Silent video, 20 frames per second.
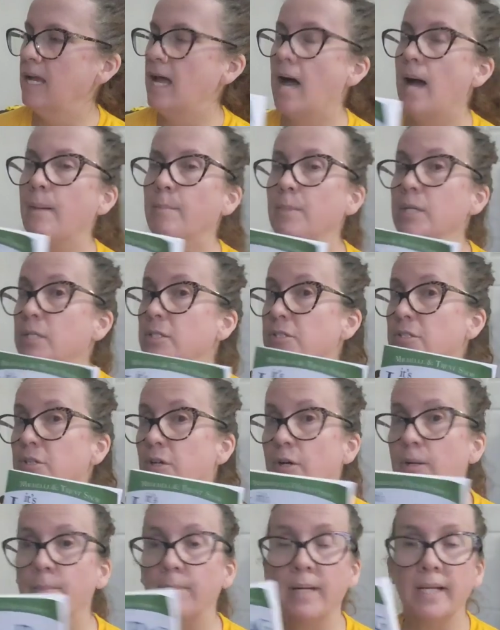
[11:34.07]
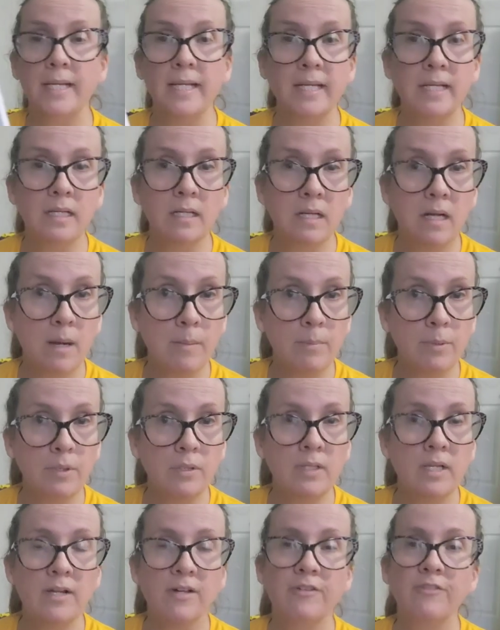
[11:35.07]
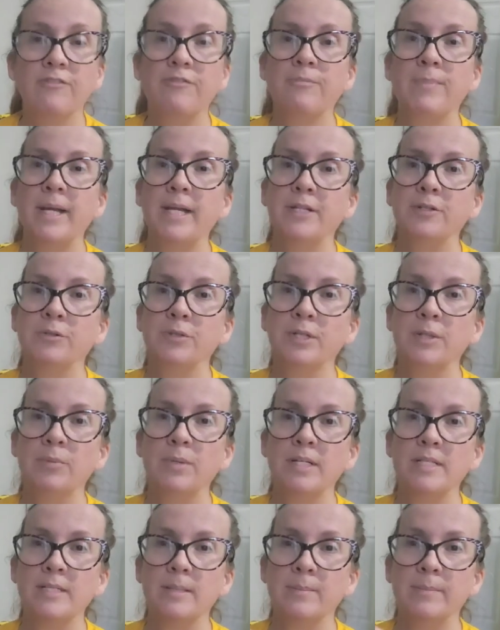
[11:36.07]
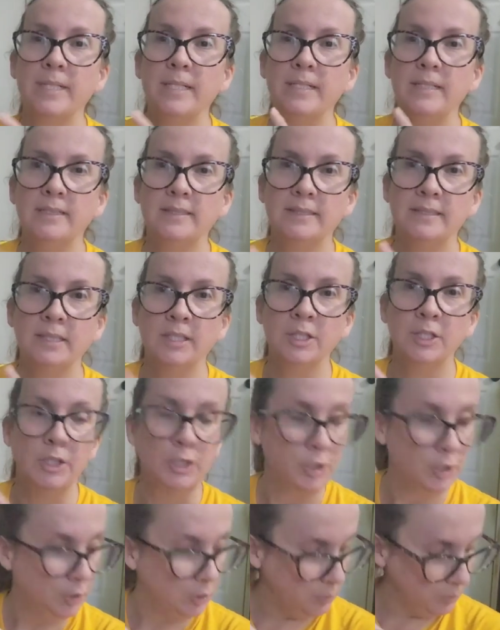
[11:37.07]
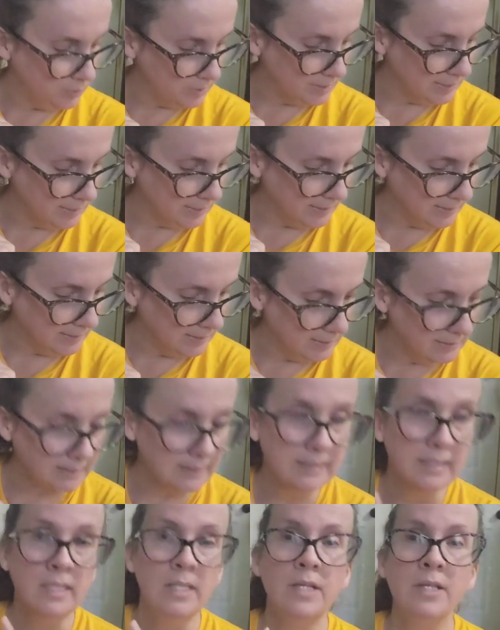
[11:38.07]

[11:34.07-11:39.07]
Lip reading: I'm going to start making a couple of pantry recipes using this.